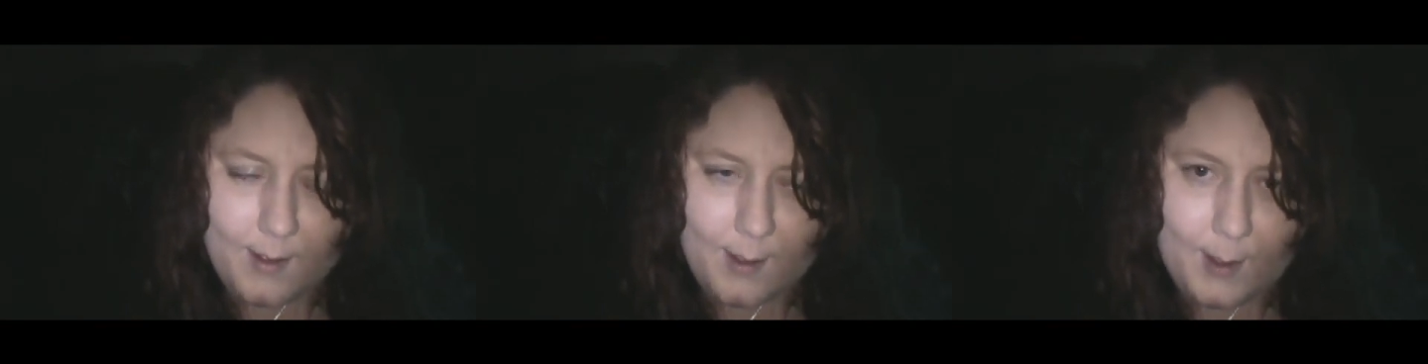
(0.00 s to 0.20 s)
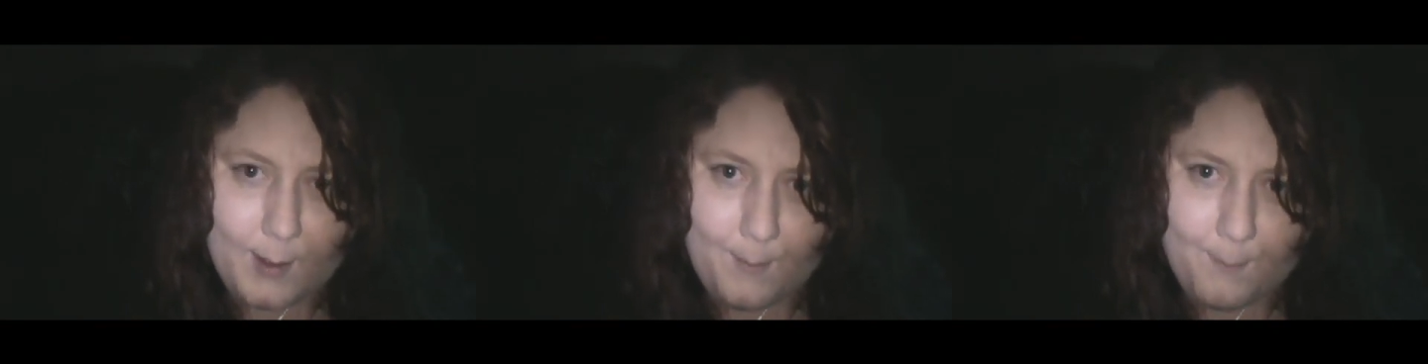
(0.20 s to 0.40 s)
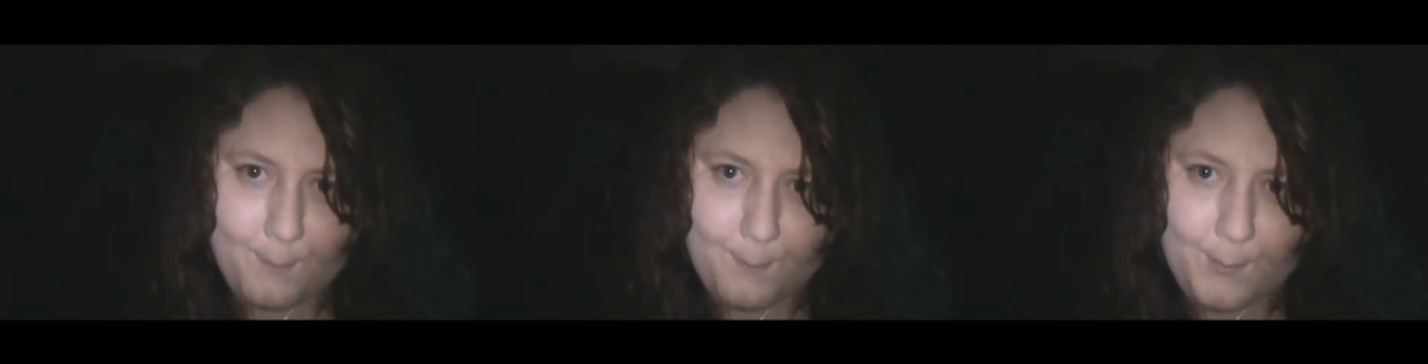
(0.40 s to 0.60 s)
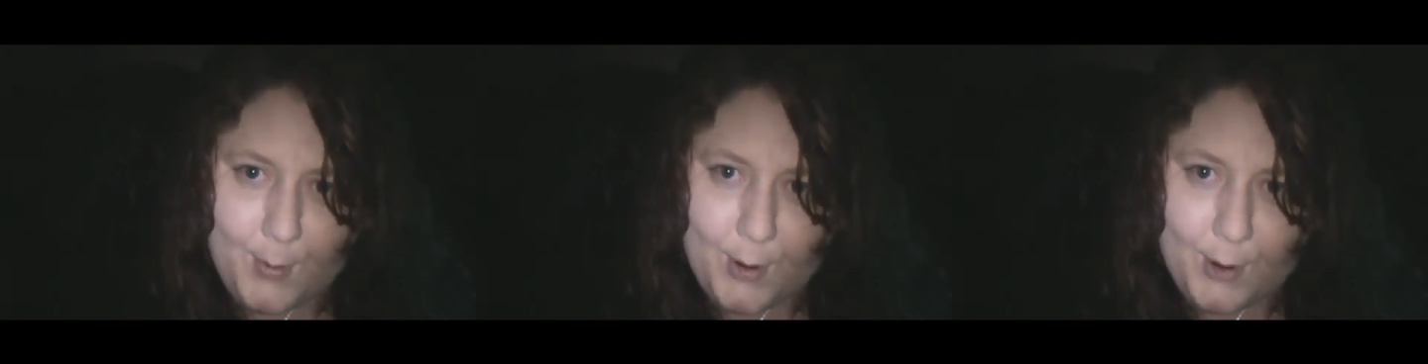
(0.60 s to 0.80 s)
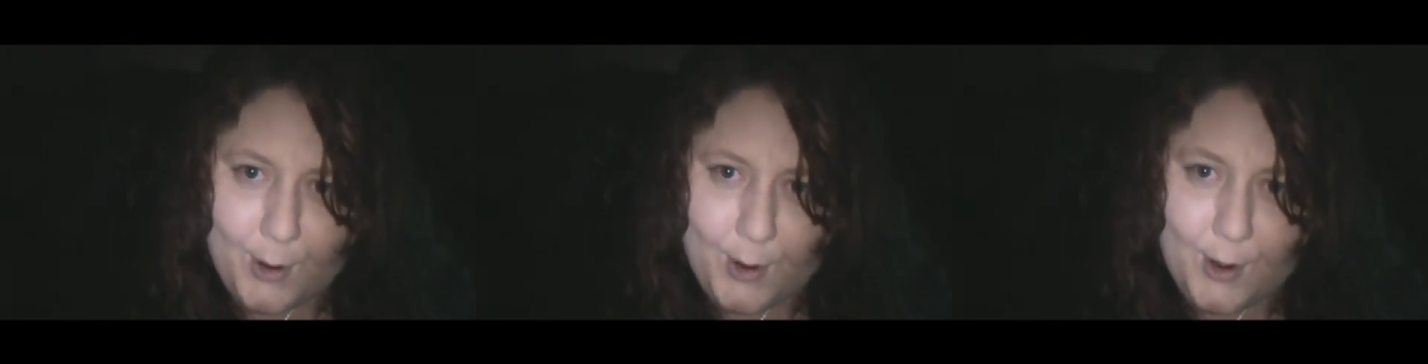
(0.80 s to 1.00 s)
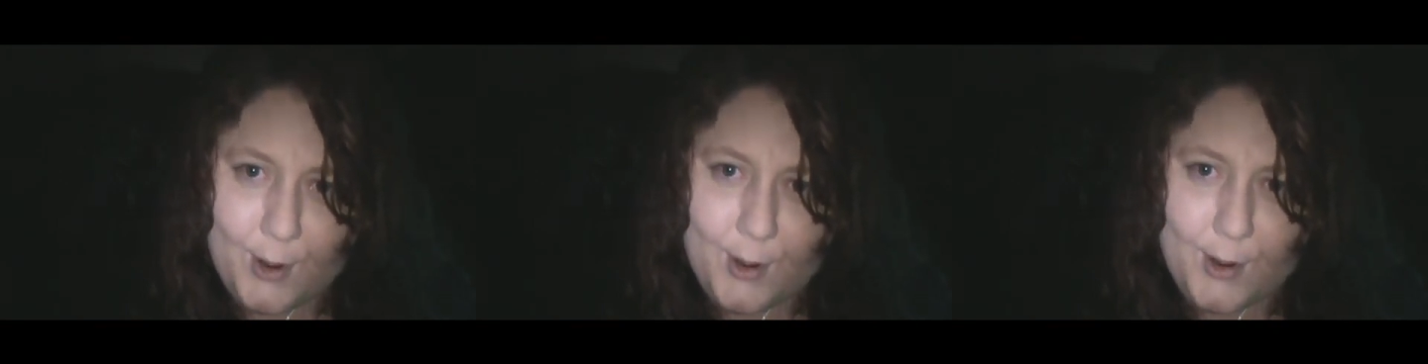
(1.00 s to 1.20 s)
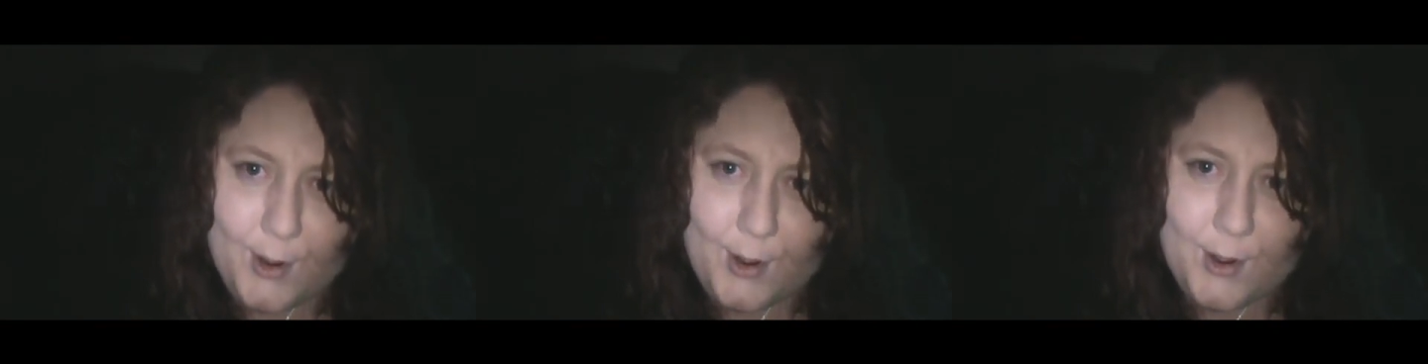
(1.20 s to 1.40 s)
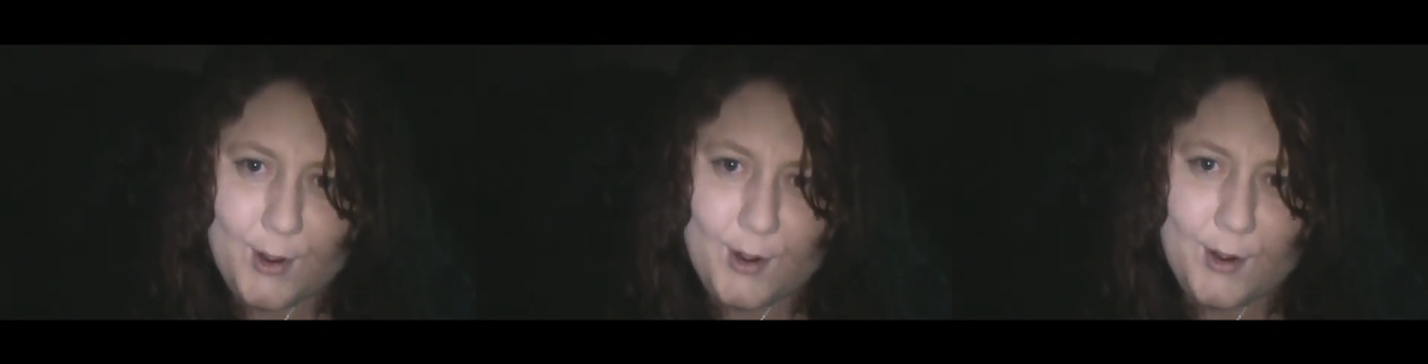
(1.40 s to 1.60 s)
and
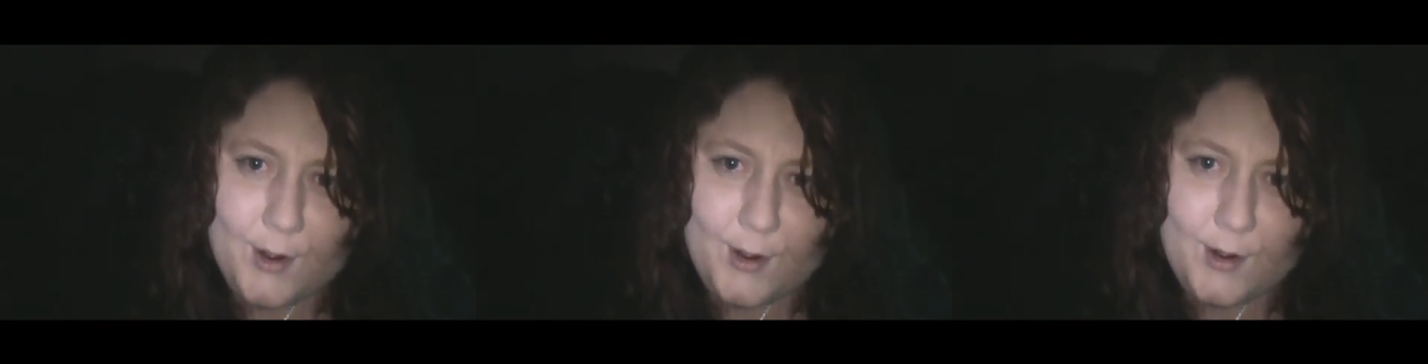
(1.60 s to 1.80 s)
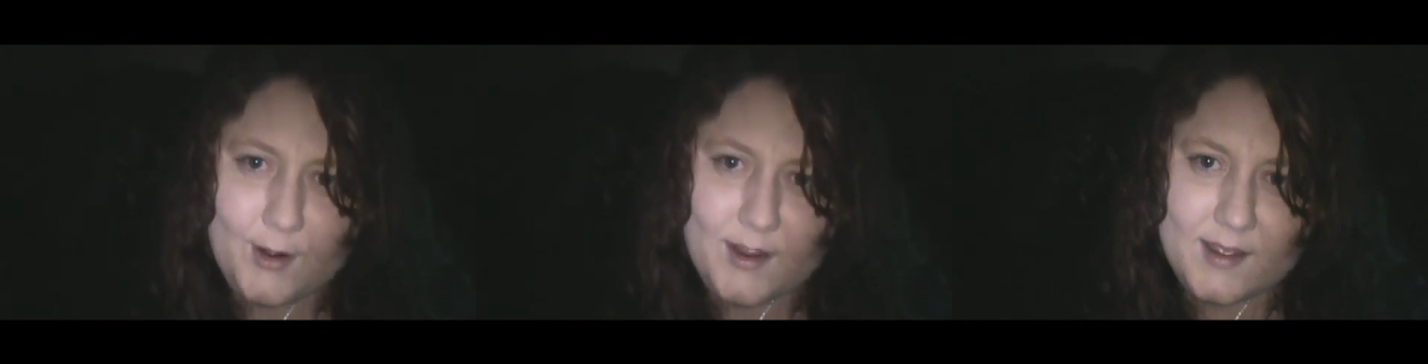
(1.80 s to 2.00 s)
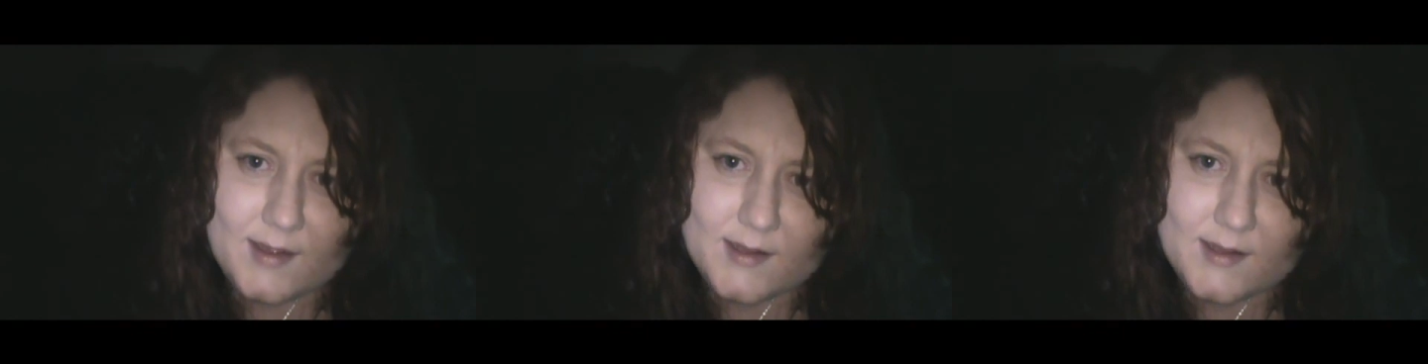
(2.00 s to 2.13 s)
burr